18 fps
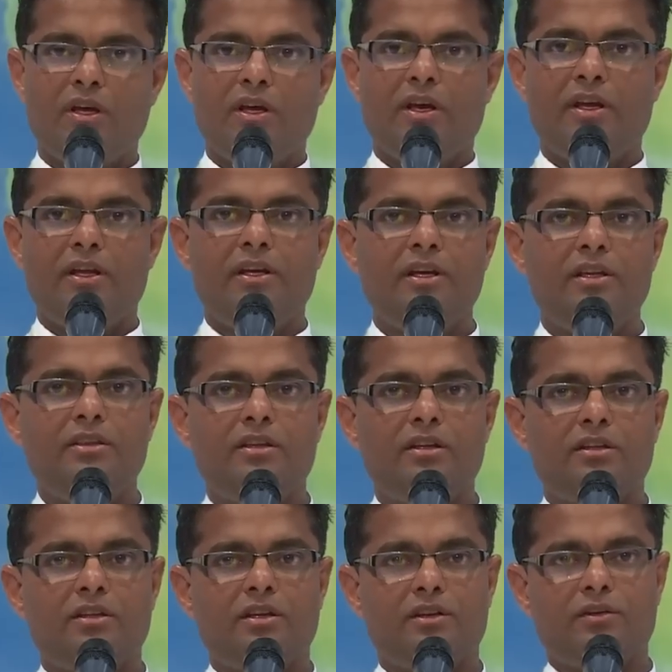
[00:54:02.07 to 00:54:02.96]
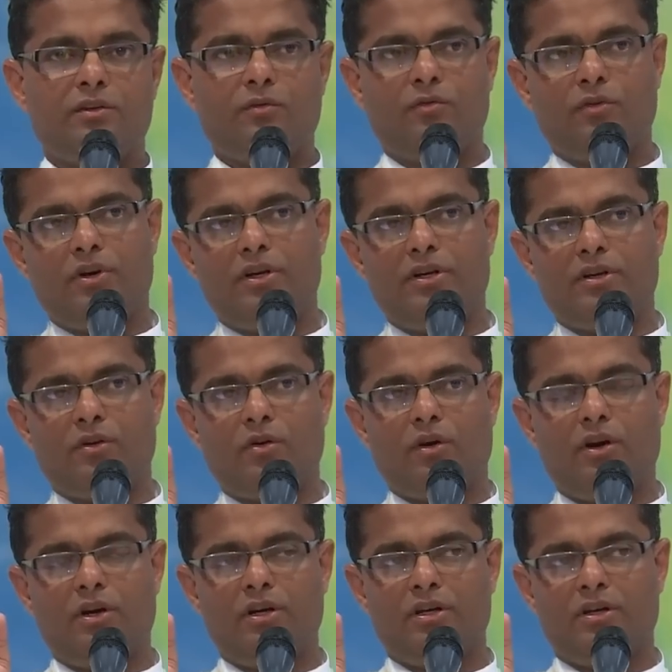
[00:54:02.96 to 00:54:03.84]
in Hindi, there is a word
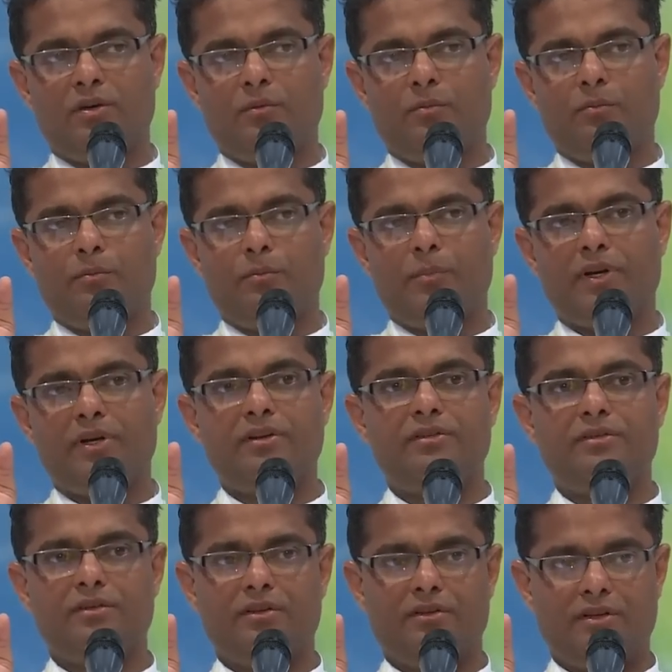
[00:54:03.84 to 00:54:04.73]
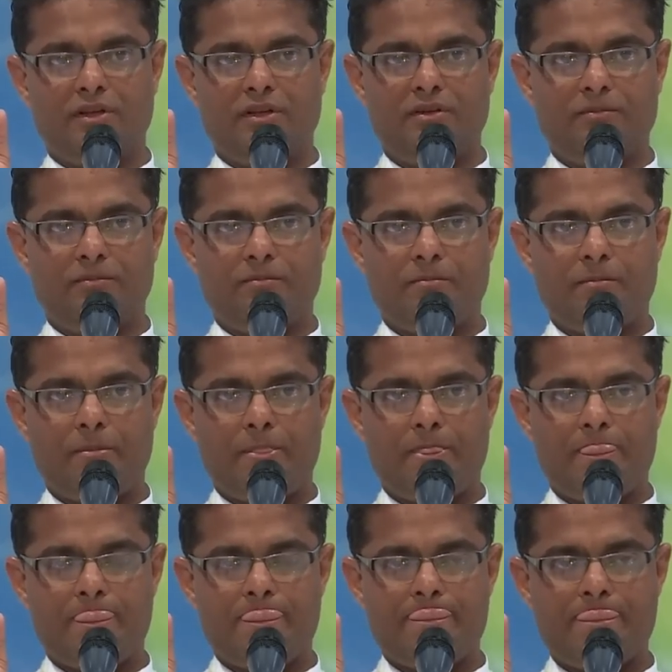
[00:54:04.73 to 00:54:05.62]
called paristhiti.
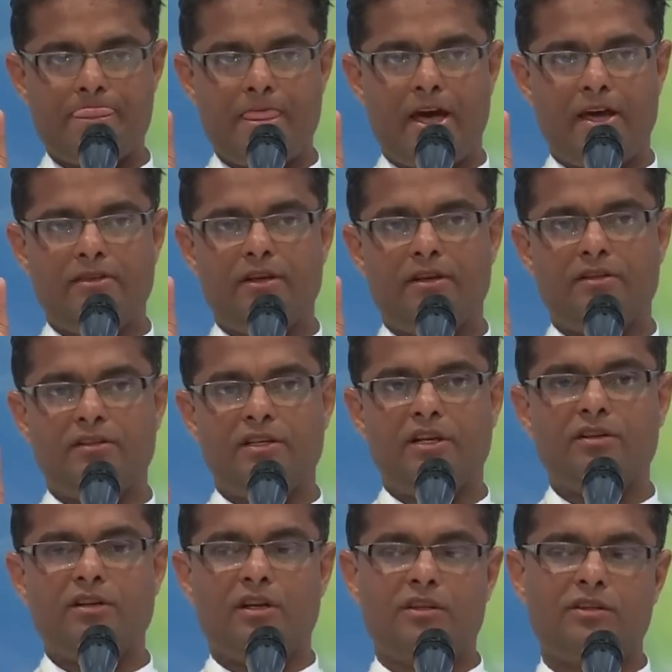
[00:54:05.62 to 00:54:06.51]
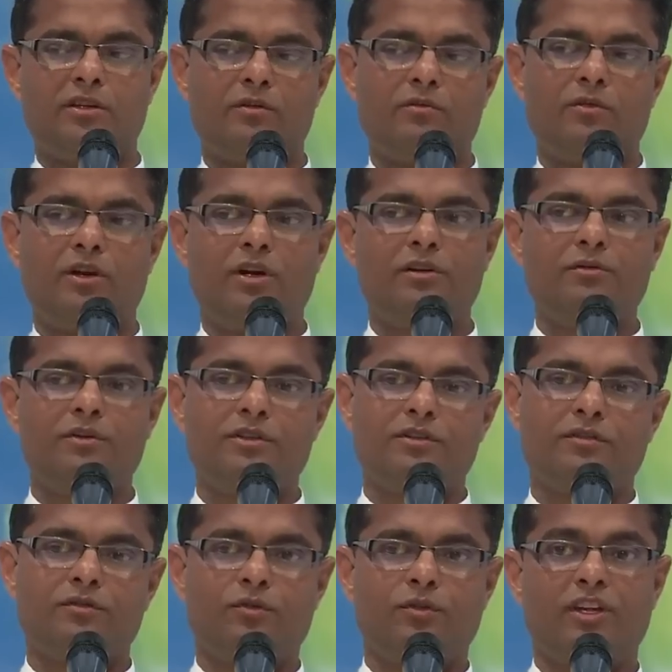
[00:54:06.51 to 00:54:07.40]
And there is yet another word
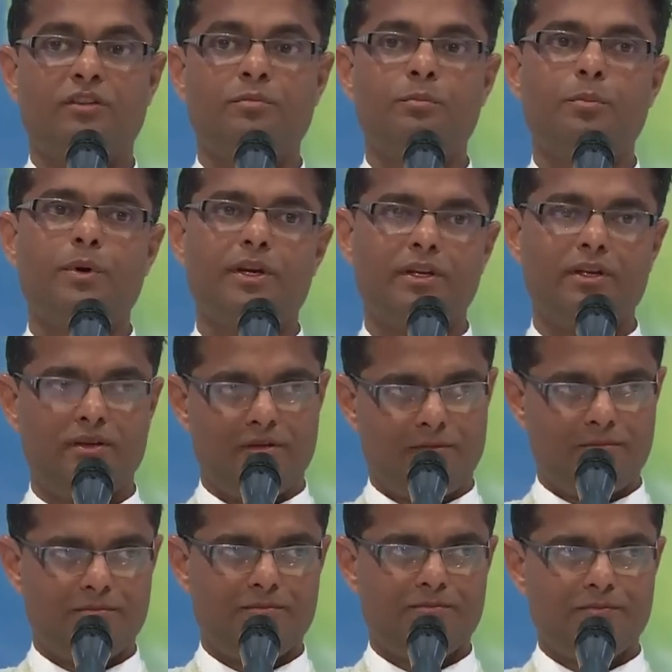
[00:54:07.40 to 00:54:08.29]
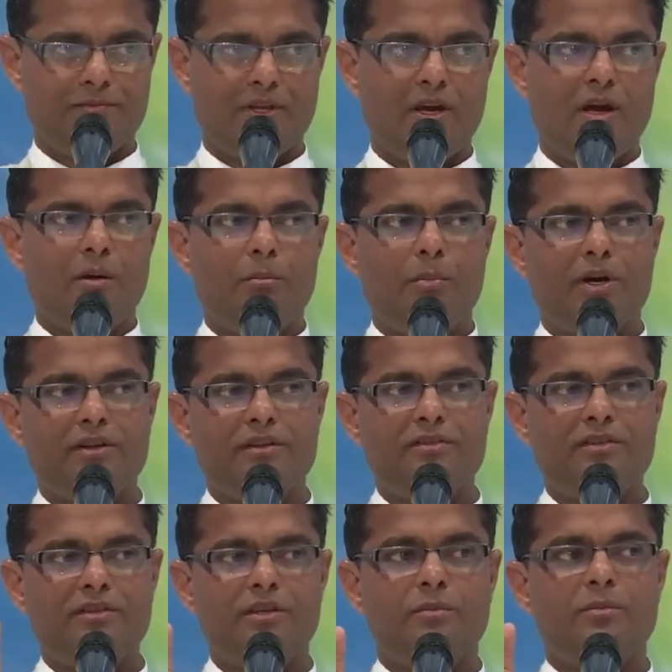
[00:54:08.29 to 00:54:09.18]
which is known as pari.
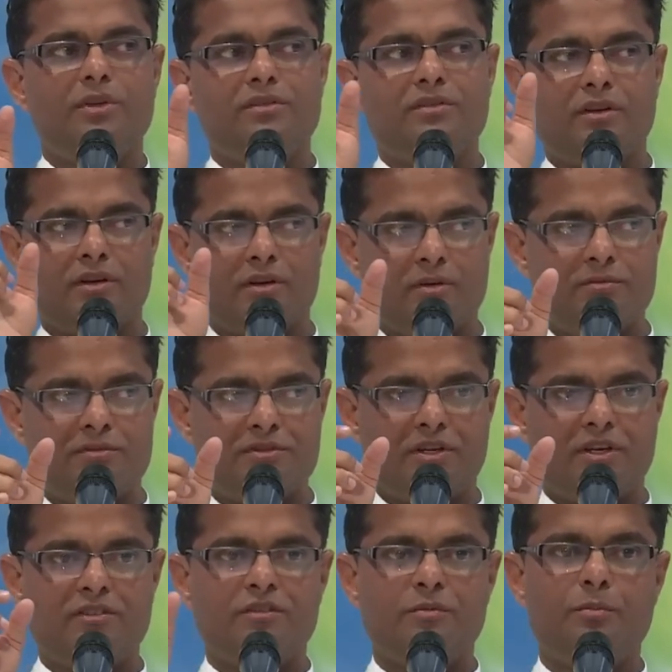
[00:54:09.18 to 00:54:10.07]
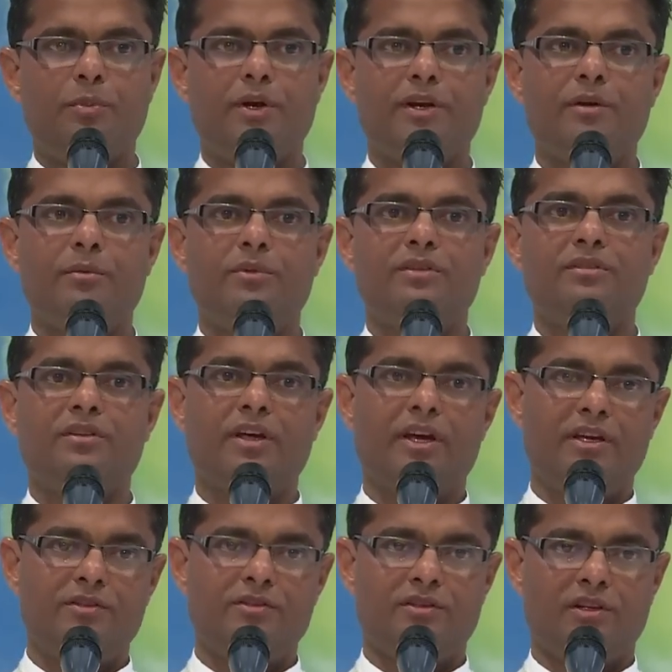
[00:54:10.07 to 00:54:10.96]
Paristhiti means circumstance, pari means
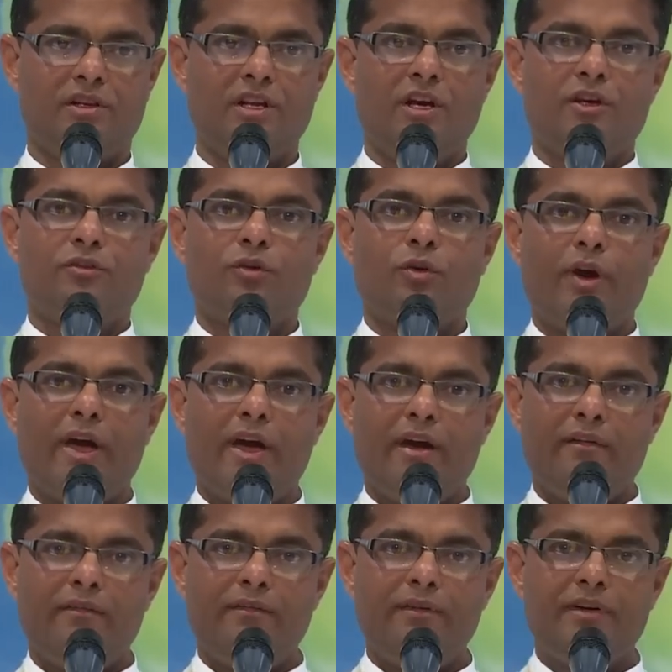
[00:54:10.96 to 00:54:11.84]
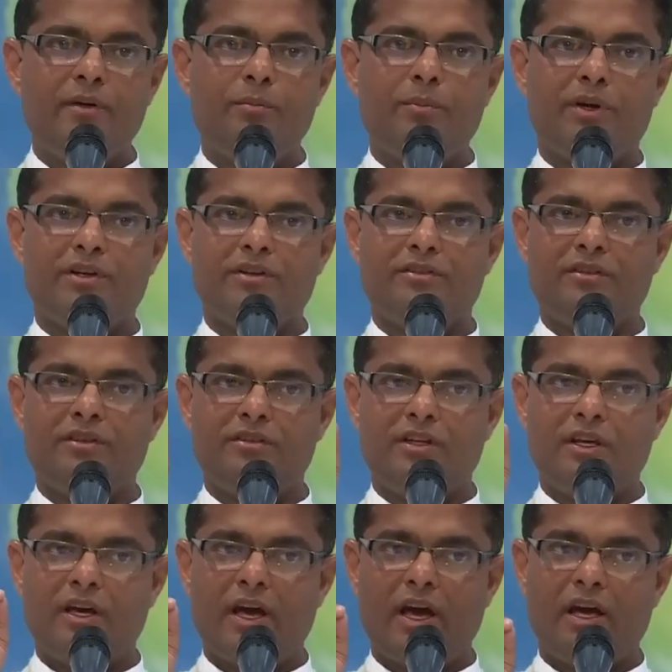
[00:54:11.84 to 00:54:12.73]
angel. So every
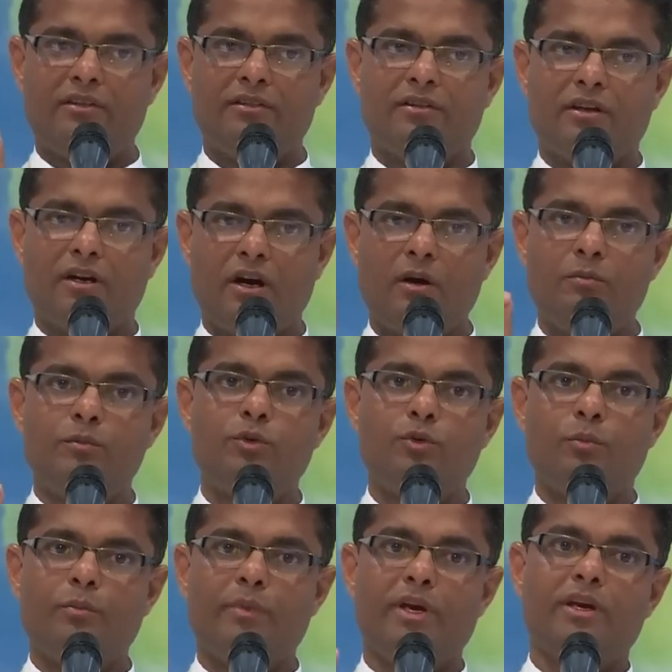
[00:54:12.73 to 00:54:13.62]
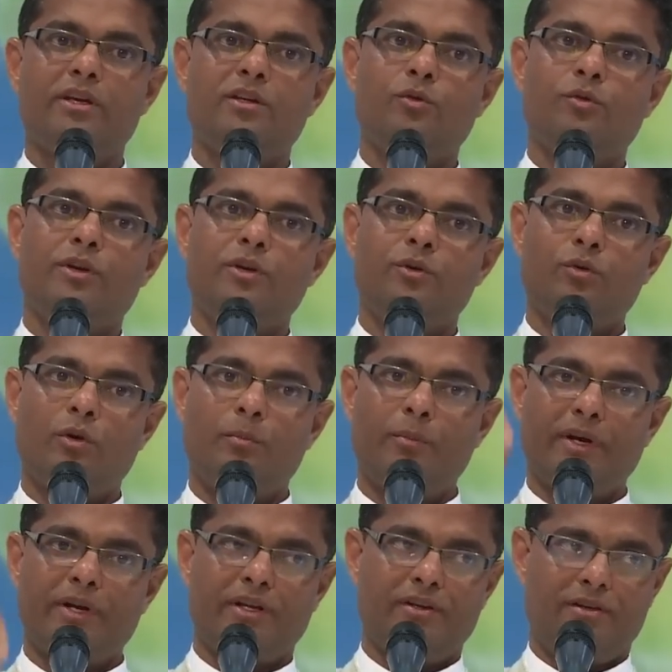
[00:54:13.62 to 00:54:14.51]
paristhiti has come to make you into a
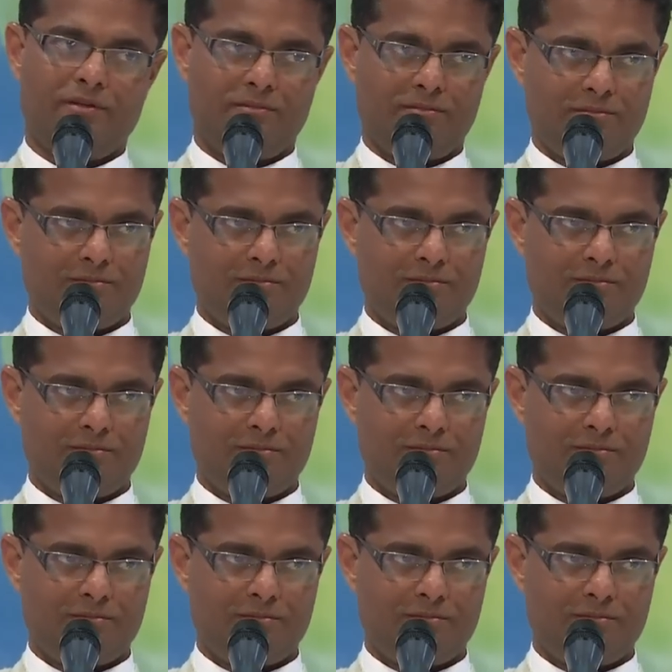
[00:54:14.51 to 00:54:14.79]
pari.